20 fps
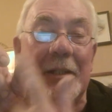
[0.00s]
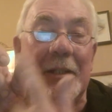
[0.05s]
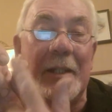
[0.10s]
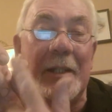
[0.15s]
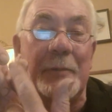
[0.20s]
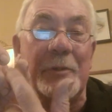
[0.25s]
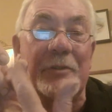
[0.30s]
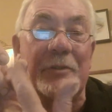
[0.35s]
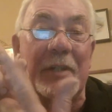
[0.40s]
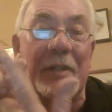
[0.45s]

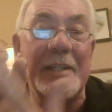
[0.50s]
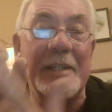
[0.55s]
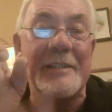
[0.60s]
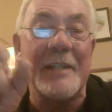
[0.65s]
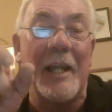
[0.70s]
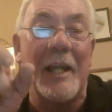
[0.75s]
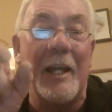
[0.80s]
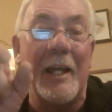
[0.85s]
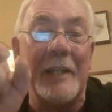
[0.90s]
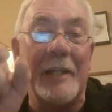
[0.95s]
It would release
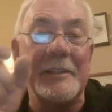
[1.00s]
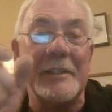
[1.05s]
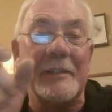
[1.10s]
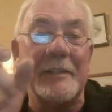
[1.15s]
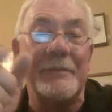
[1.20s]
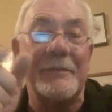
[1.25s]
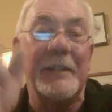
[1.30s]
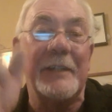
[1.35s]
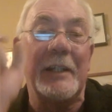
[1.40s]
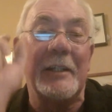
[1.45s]
the line to
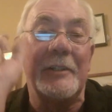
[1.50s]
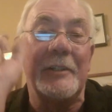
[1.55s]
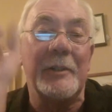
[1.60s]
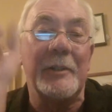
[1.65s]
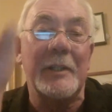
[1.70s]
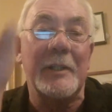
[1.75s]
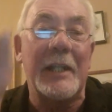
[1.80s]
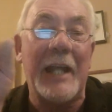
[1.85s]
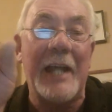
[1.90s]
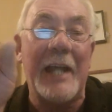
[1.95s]
your finger and you
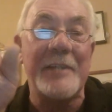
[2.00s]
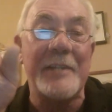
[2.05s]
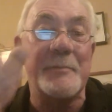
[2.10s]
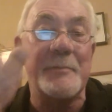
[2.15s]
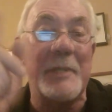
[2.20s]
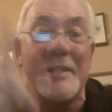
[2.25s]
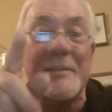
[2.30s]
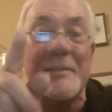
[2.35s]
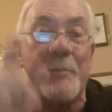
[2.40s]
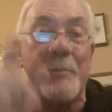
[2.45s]
could cast.
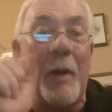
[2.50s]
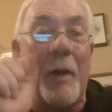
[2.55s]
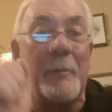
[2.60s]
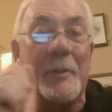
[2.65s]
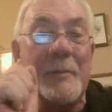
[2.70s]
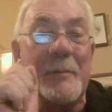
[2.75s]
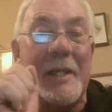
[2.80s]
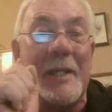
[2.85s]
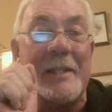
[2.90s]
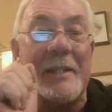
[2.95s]
But the
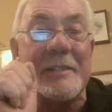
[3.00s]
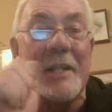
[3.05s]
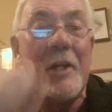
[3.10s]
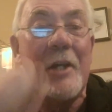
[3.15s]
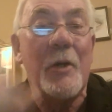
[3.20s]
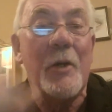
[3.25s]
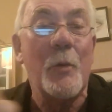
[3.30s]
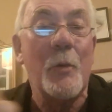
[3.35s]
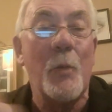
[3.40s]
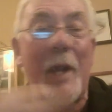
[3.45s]
problem is
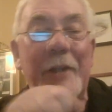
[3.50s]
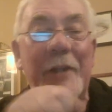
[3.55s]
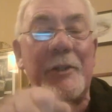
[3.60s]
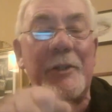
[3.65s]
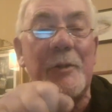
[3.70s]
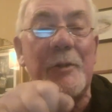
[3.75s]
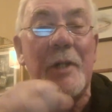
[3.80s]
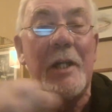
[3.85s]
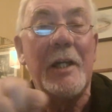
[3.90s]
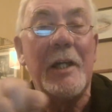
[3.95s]
when
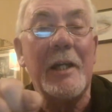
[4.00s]
you